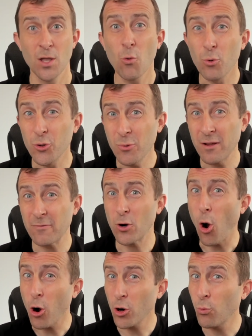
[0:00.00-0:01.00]
we're doing it for
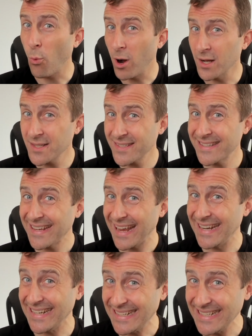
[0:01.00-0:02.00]
our wants
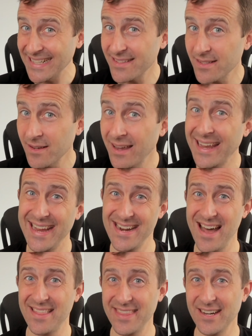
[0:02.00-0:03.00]
and needs and
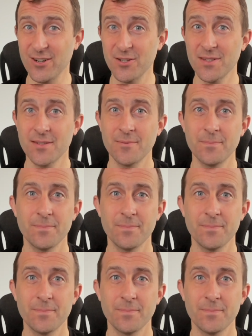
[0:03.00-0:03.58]
not theirs.